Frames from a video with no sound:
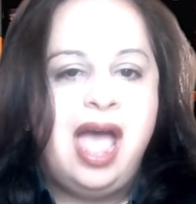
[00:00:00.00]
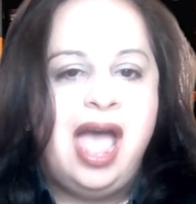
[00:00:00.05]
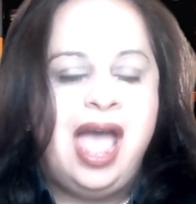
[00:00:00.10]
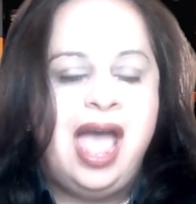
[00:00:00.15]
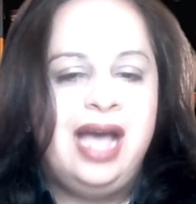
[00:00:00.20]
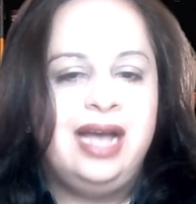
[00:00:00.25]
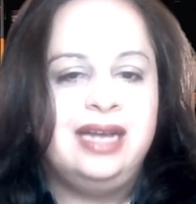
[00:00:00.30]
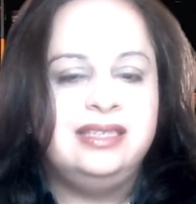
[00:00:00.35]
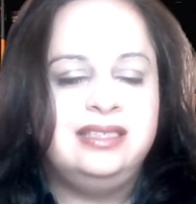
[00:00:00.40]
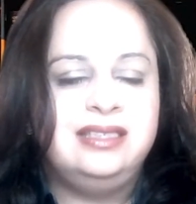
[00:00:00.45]

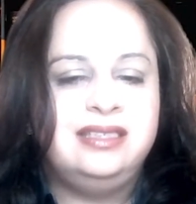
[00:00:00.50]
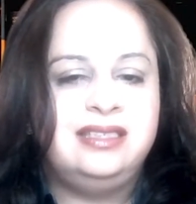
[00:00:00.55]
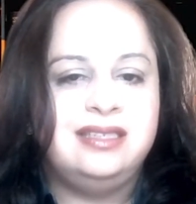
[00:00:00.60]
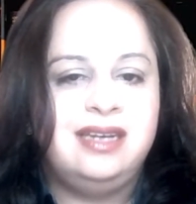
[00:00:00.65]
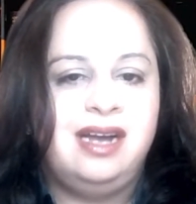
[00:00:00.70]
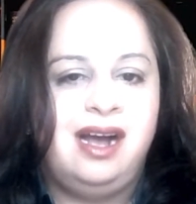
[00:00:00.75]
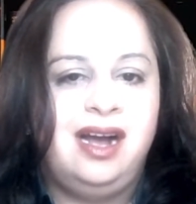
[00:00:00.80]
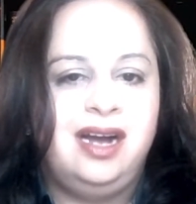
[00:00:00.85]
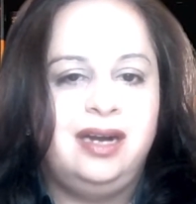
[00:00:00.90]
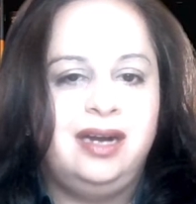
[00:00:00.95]
And
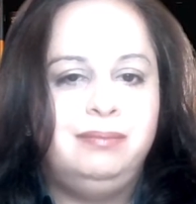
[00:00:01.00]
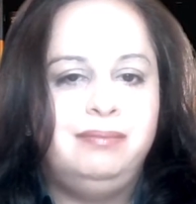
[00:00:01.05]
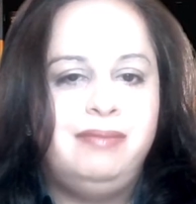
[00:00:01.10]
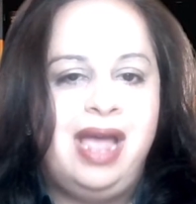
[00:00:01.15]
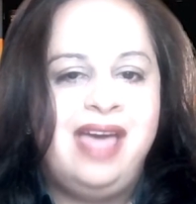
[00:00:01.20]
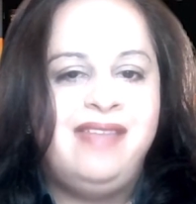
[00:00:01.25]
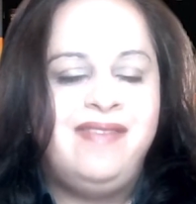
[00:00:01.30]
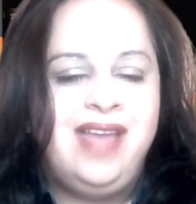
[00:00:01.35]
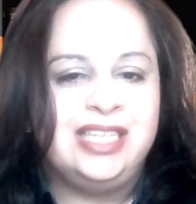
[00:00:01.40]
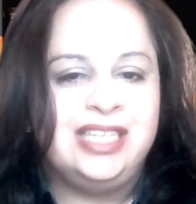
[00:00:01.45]

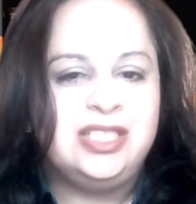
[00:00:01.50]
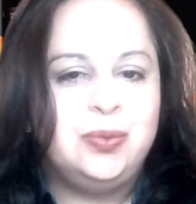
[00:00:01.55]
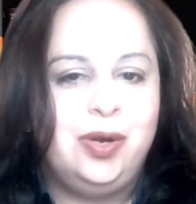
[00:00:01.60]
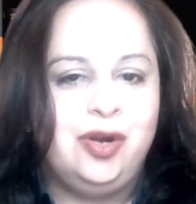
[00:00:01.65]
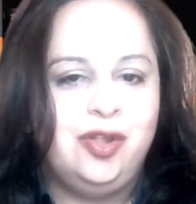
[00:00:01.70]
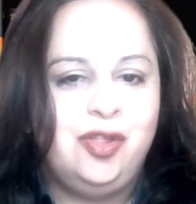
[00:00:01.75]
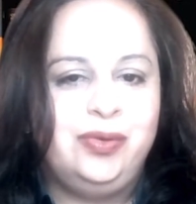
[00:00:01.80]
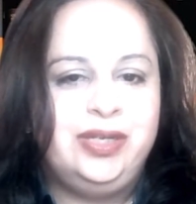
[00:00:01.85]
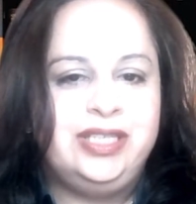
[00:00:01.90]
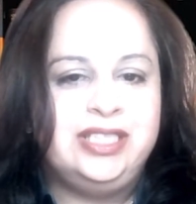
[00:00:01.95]
that's
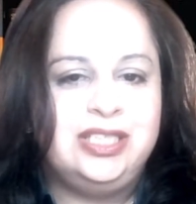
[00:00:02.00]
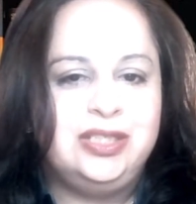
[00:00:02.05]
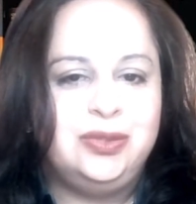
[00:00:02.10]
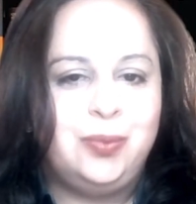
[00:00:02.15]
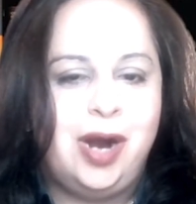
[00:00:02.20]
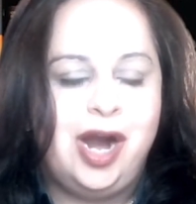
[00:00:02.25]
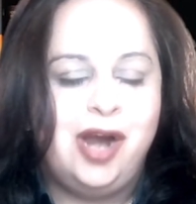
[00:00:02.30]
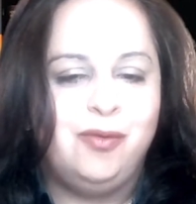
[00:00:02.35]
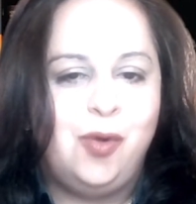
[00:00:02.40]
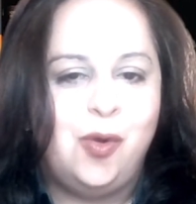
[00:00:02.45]
one of the reasons
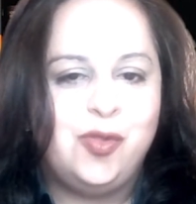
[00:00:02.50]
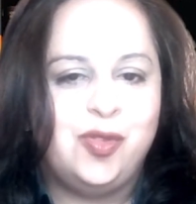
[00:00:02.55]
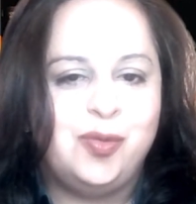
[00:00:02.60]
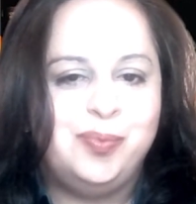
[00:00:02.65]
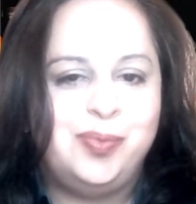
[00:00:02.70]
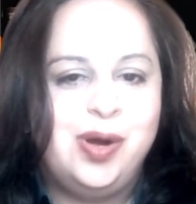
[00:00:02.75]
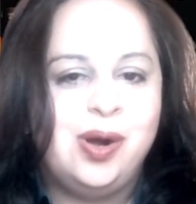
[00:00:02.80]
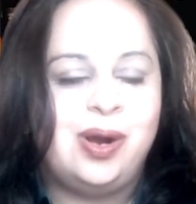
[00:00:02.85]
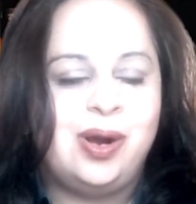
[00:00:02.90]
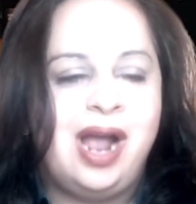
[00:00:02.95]
why I wrote the
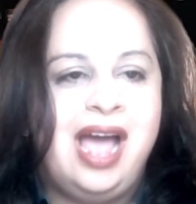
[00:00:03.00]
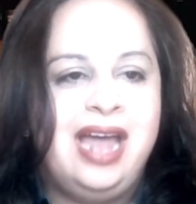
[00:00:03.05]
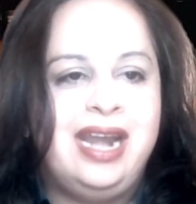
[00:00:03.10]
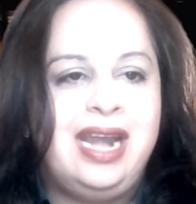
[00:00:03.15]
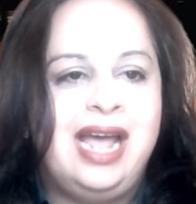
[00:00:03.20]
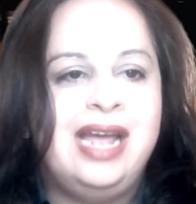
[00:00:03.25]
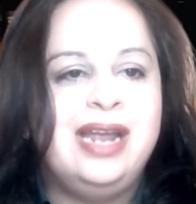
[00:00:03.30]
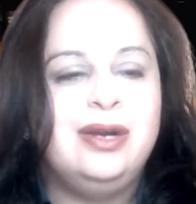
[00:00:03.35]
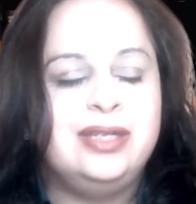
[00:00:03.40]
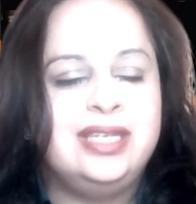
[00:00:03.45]
book.
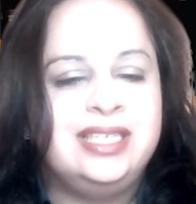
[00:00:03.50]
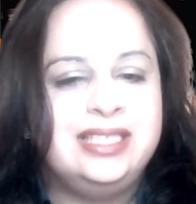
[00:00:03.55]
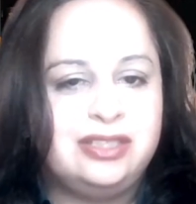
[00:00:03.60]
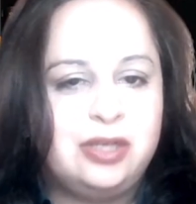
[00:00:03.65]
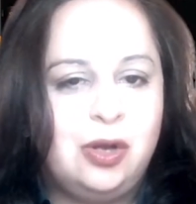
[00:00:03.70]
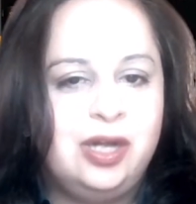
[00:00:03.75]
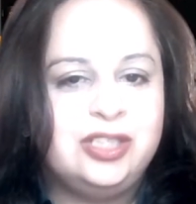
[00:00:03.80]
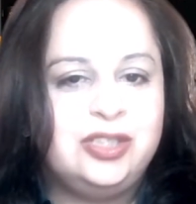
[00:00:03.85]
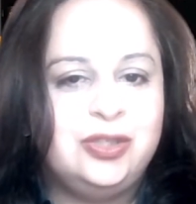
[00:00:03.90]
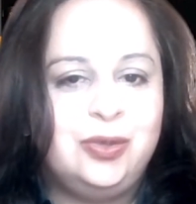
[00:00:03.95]
And it has
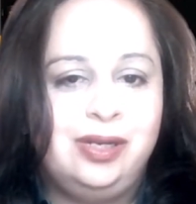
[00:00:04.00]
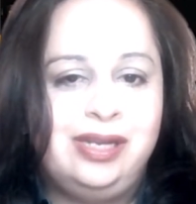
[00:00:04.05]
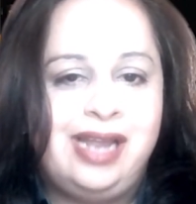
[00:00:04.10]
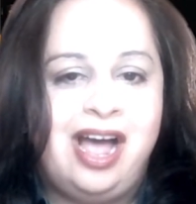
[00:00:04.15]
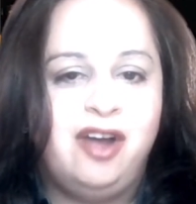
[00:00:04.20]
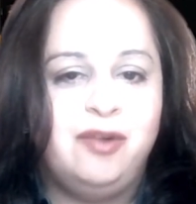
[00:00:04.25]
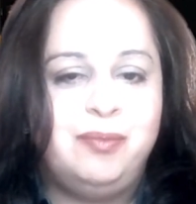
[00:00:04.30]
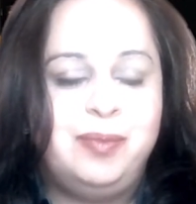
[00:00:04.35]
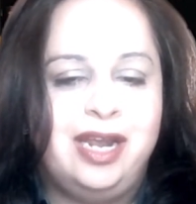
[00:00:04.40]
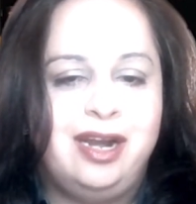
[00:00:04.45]
also
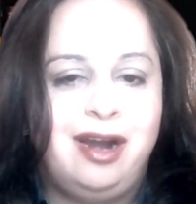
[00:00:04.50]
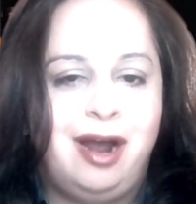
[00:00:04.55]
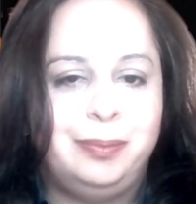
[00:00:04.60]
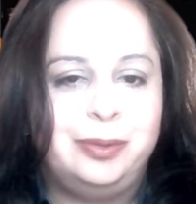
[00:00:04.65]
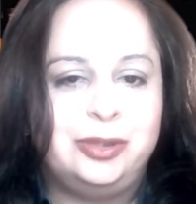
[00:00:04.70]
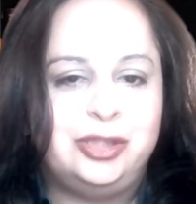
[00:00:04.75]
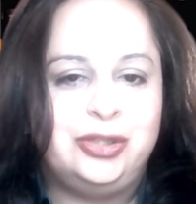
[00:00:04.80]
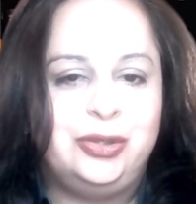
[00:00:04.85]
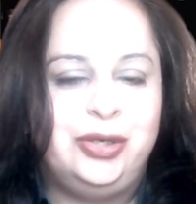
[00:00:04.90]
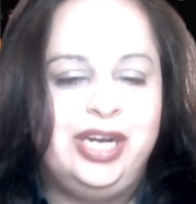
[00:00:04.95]
allowed me an
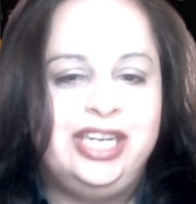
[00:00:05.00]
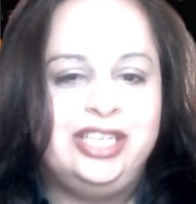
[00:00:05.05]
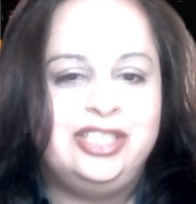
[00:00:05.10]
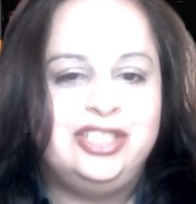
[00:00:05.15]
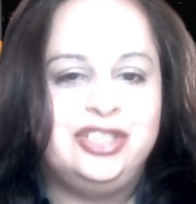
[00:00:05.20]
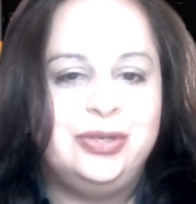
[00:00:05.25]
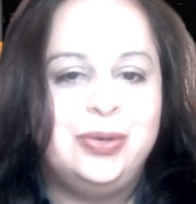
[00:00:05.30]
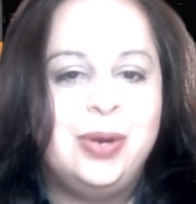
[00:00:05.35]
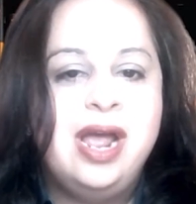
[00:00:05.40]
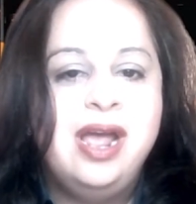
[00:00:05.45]
opportunity
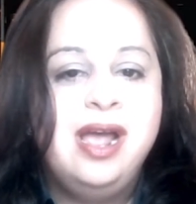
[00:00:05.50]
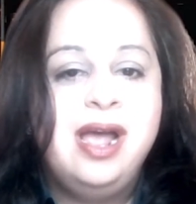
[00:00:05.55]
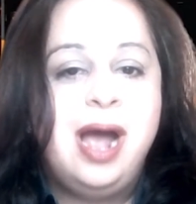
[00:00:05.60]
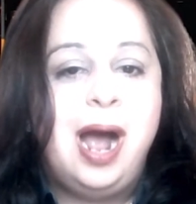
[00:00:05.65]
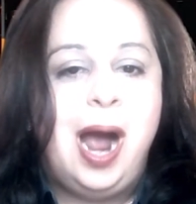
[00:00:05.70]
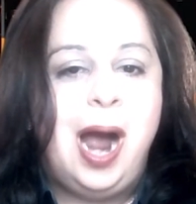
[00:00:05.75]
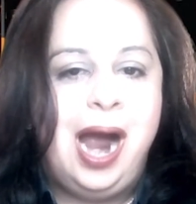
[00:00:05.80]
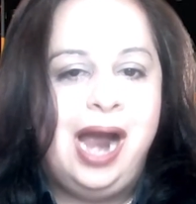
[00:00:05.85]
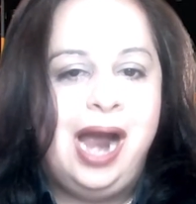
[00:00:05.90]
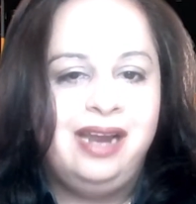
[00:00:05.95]
to
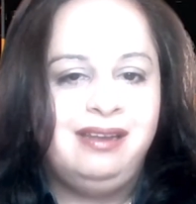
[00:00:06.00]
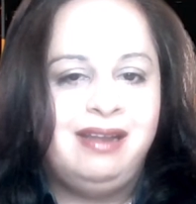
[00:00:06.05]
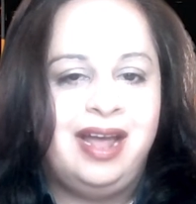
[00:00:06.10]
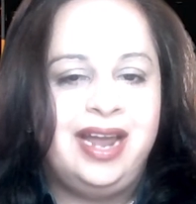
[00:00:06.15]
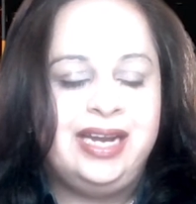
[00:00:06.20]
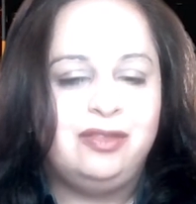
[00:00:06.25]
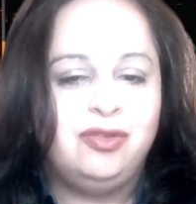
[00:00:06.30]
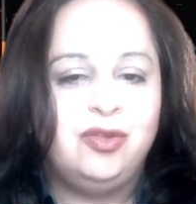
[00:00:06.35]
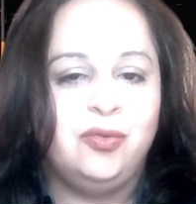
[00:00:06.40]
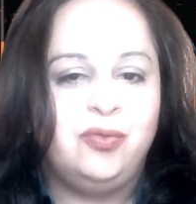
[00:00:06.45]

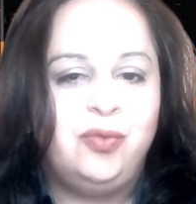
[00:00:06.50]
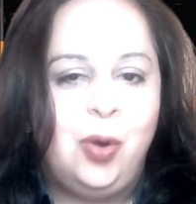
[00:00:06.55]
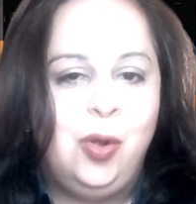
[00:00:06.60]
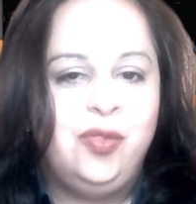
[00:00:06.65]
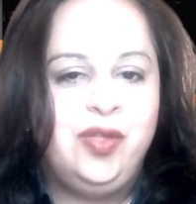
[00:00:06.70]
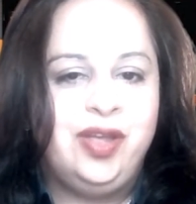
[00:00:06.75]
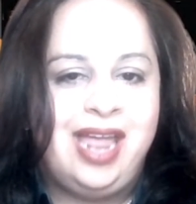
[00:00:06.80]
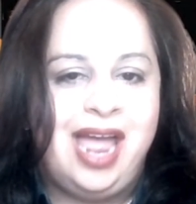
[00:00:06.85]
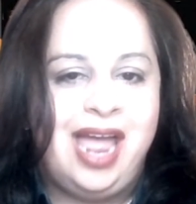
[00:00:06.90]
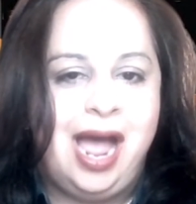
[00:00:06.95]
highlight the role
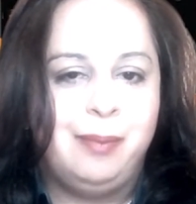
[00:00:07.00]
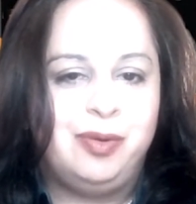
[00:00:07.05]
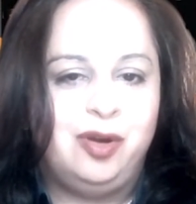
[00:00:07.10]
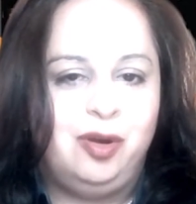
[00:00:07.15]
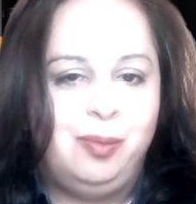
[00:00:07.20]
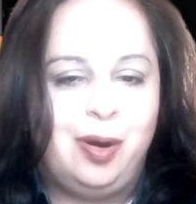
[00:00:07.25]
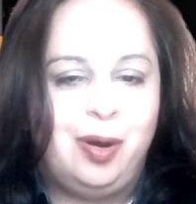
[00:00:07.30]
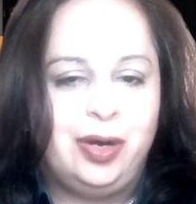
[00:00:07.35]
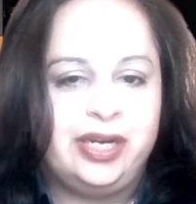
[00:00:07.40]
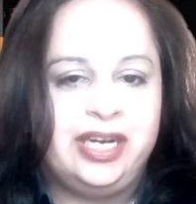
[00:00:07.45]
the
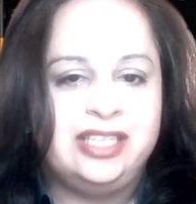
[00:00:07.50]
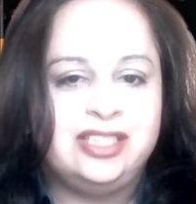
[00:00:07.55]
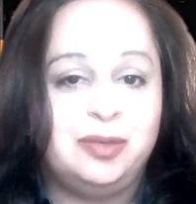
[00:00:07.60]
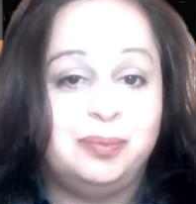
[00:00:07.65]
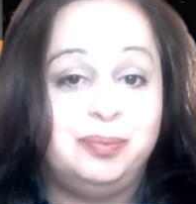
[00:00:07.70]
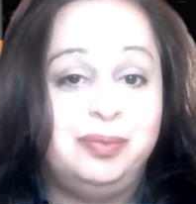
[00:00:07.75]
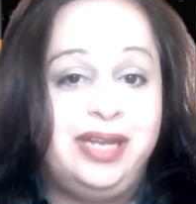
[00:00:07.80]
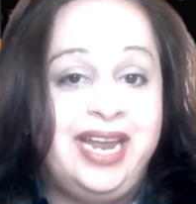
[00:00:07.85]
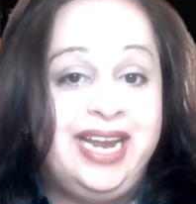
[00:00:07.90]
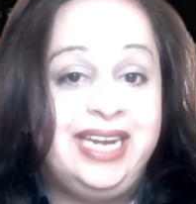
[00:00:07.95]
capital markets
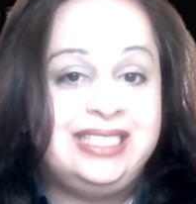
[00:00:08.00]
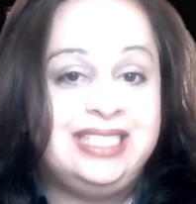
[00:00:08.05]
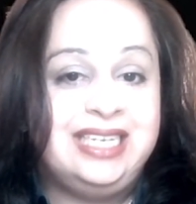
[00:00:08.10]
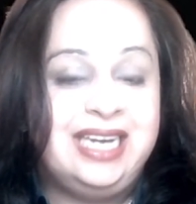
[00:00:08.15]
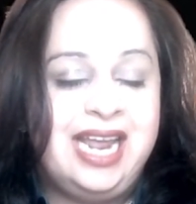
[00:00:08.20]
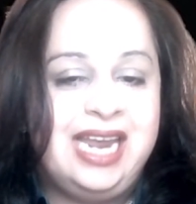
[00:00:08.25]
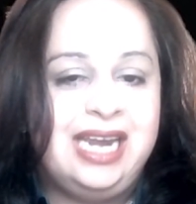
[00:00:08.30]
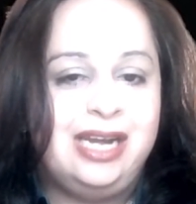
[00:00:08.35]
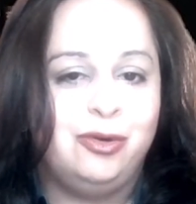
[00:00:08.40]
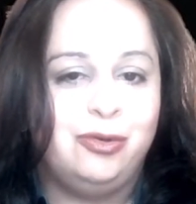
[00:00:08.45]
are playing
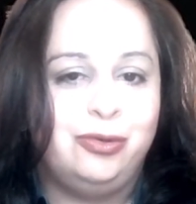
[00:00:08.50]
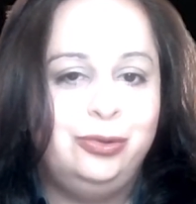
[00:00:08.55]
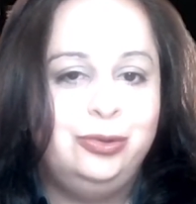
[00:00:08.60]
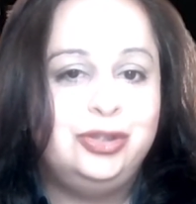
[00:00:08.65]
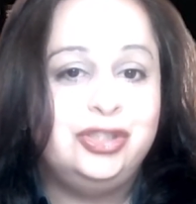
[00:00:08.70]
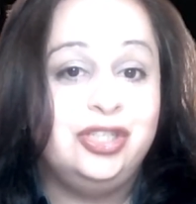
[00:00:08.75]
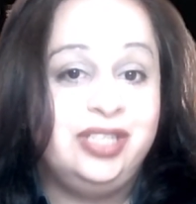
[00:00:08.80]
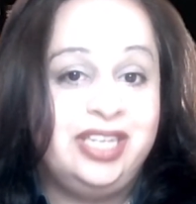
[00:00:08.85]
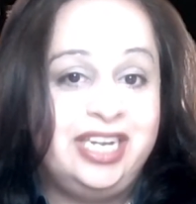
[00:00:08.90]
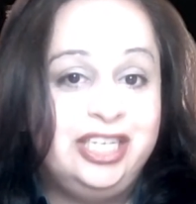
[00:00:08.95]
today in
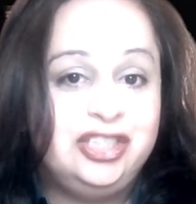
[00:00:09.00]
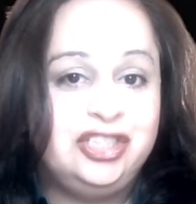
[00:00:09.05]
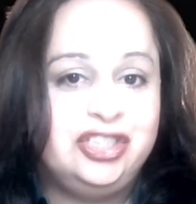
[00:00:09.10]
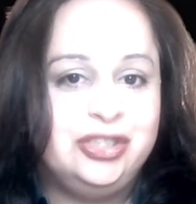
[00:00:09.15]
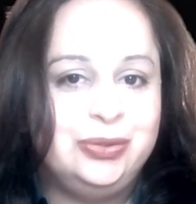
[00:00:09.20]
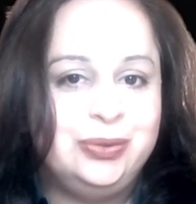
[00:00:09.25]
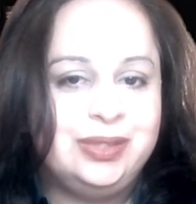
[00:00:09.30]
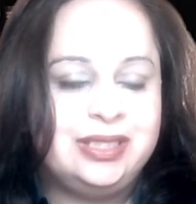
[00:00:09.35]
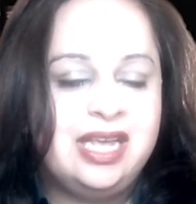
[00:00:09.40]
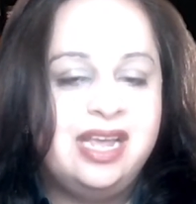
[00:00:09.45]
crucial
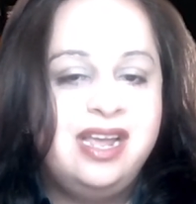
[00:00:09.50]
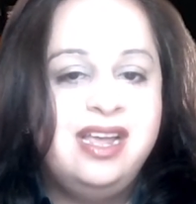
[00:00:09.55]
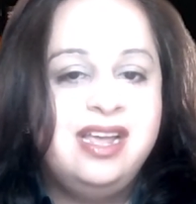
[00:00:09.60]
issues